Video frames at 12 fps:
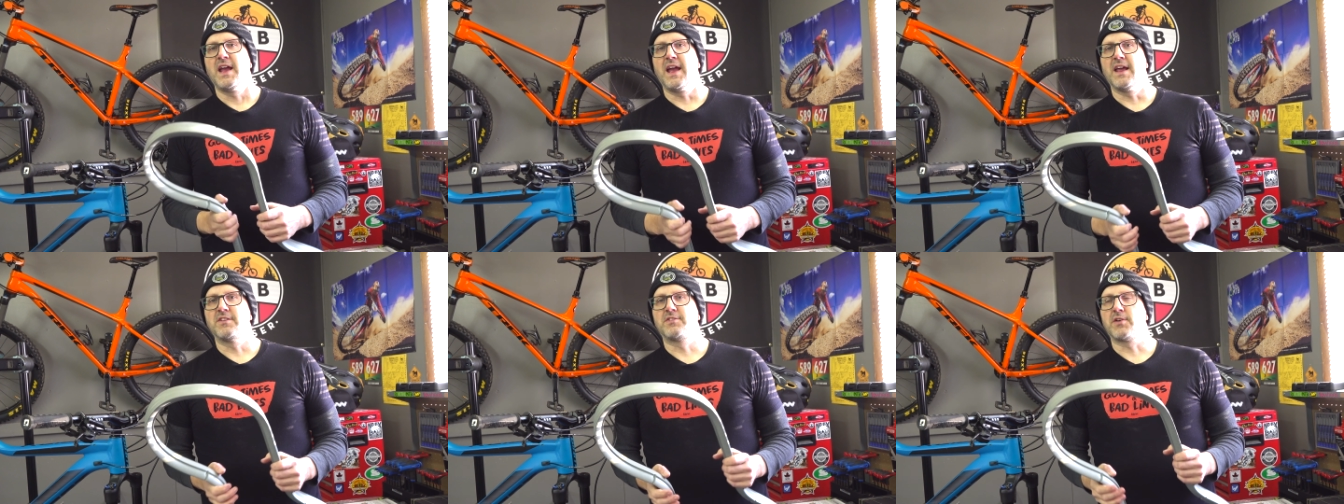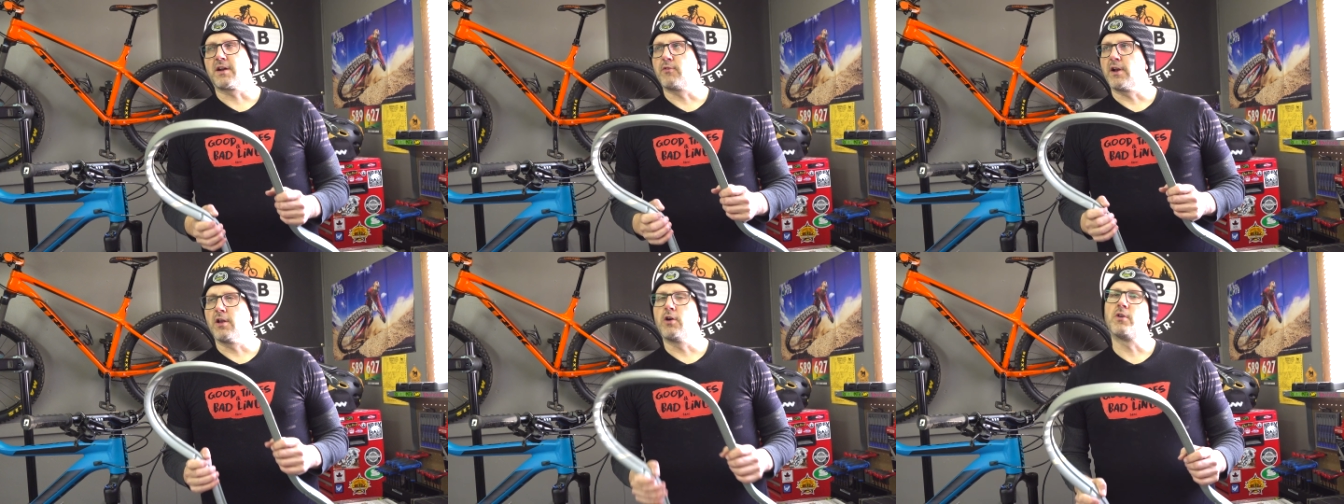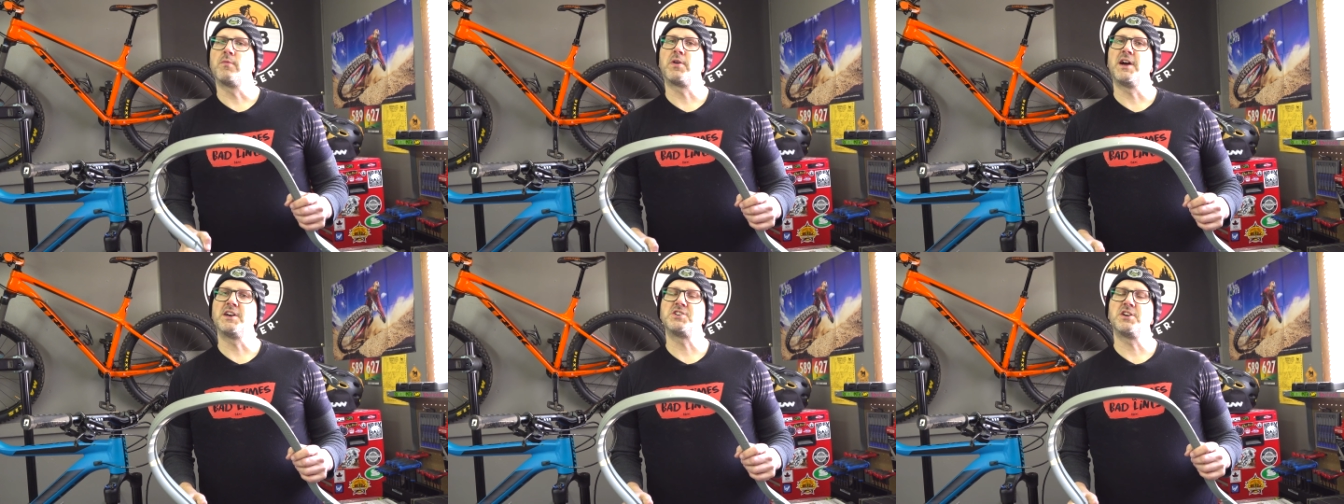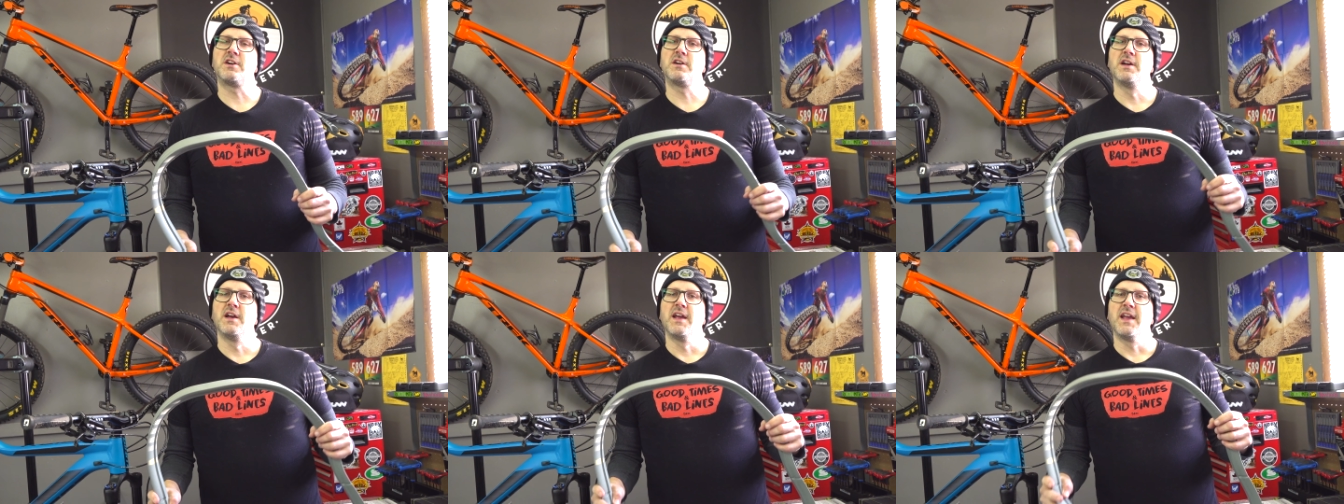And so I can run lower
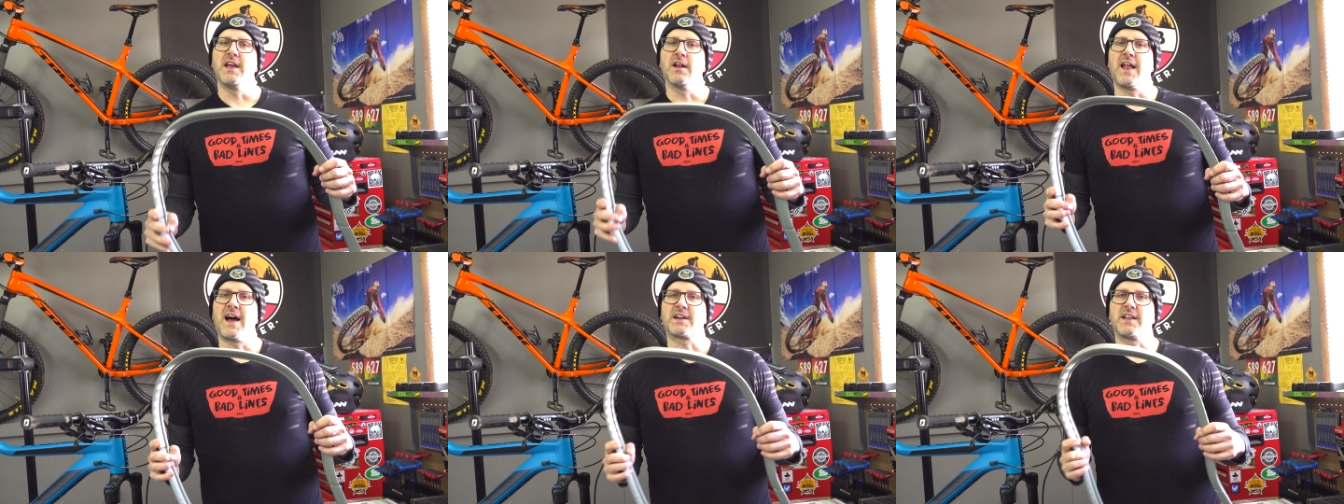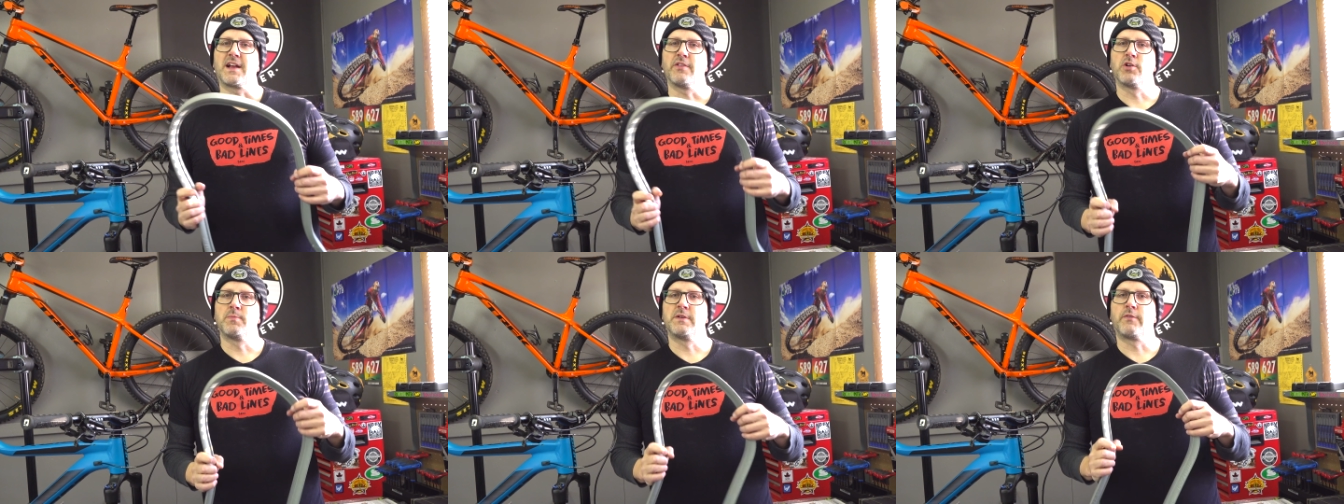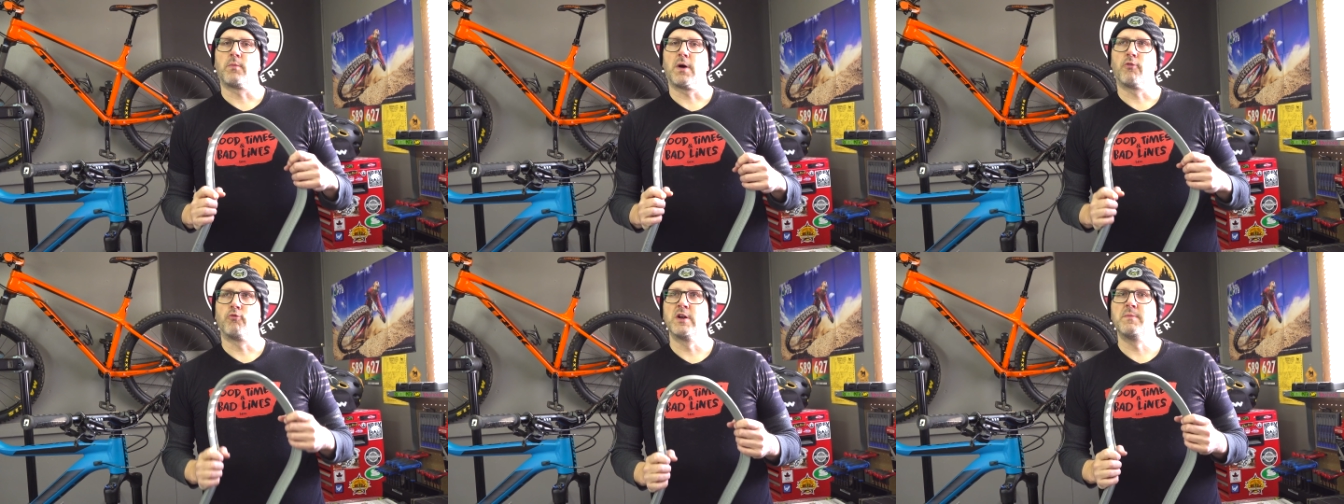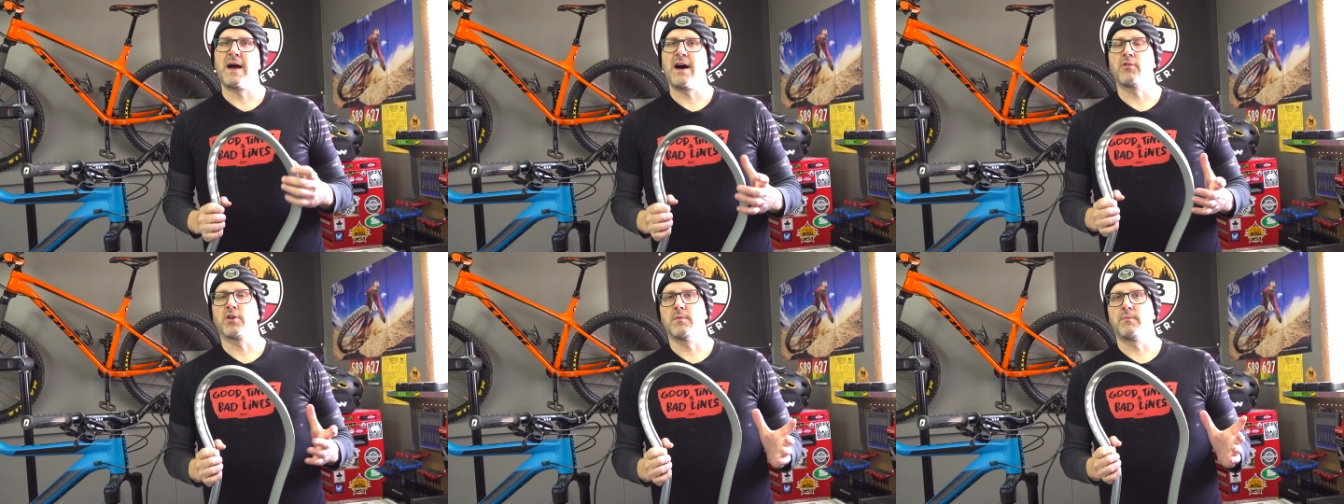pressure it'll act like a little bit of a, a
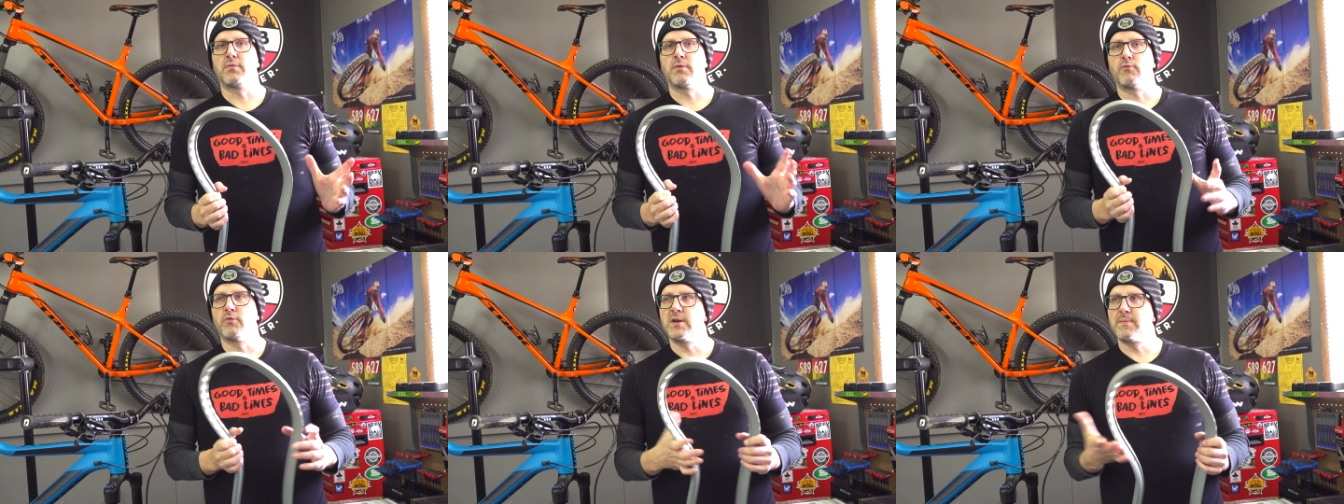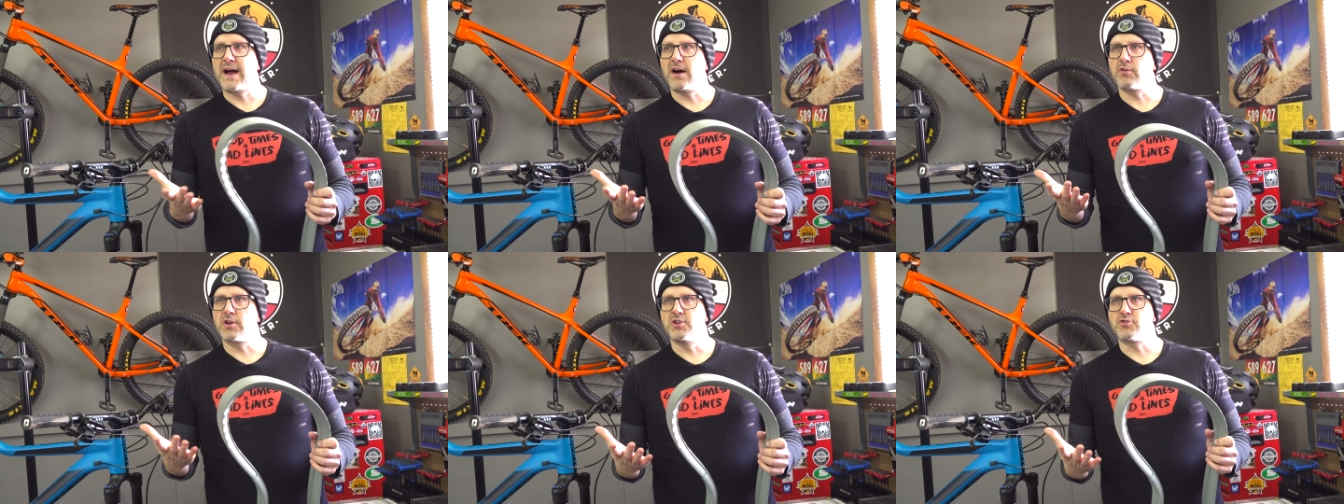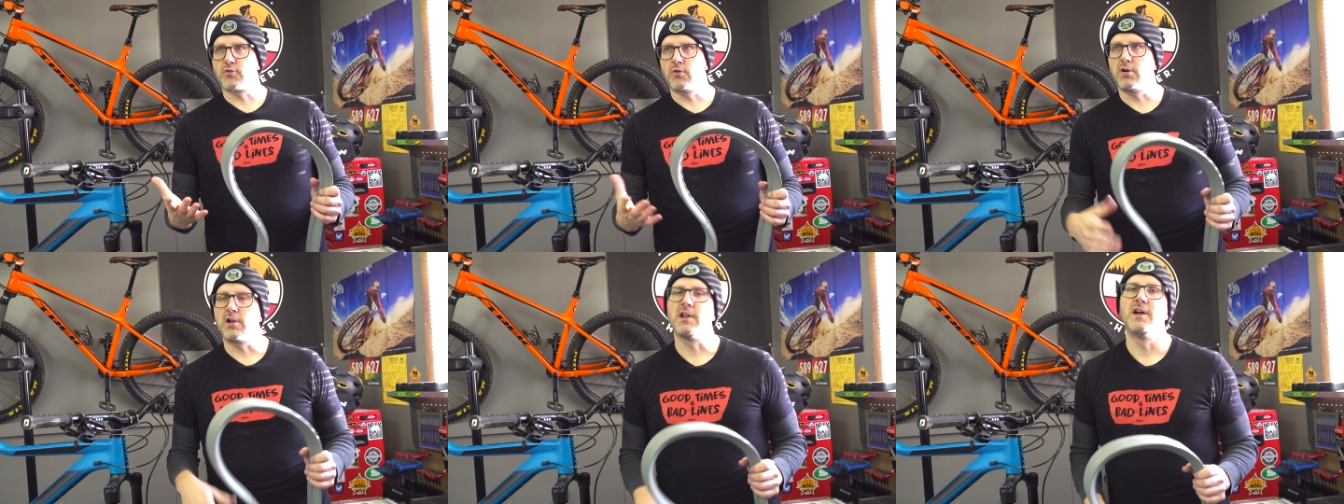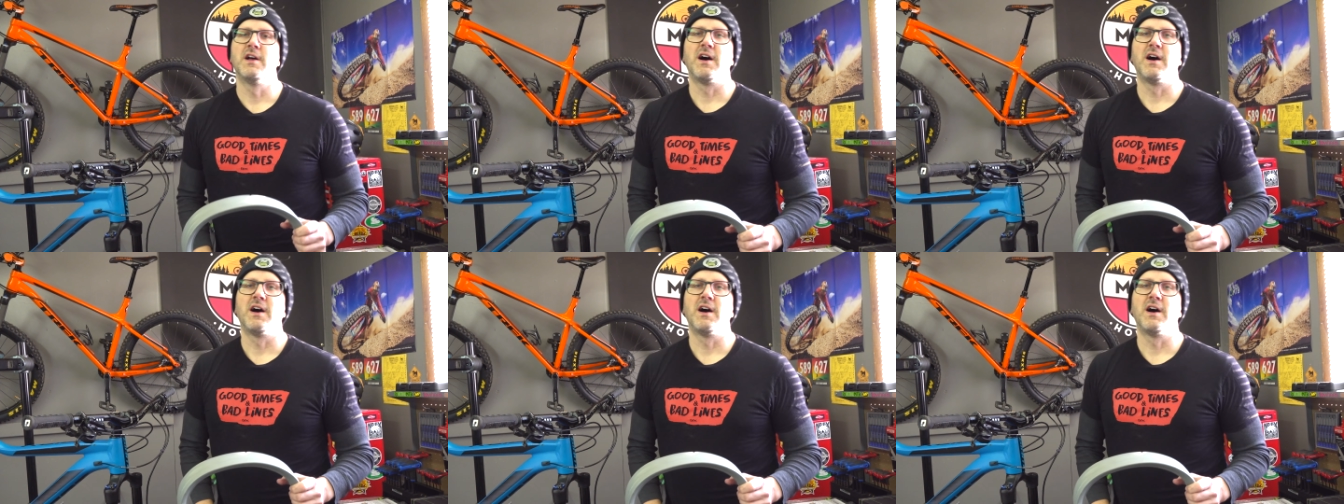rebound, rebound control